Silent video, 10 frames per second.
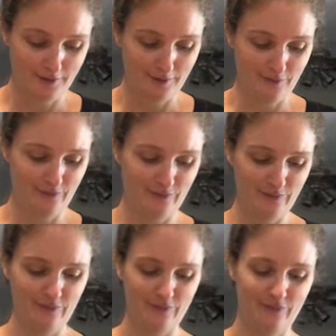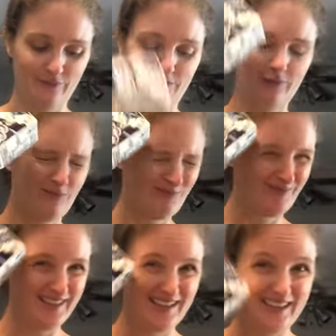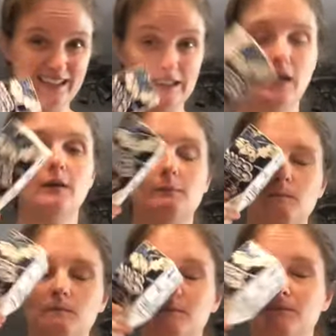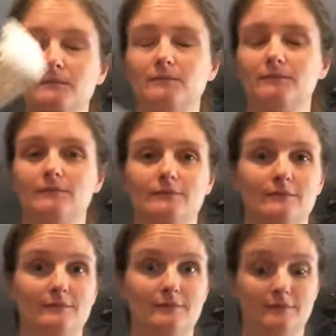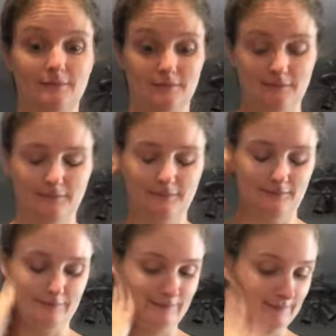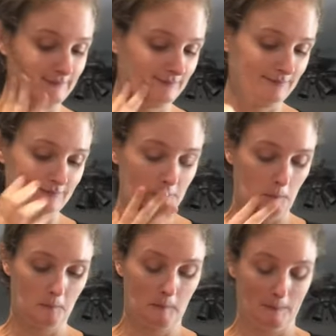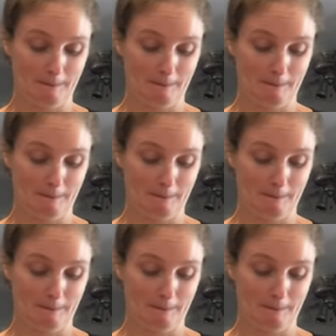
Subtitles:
Nobody speaks.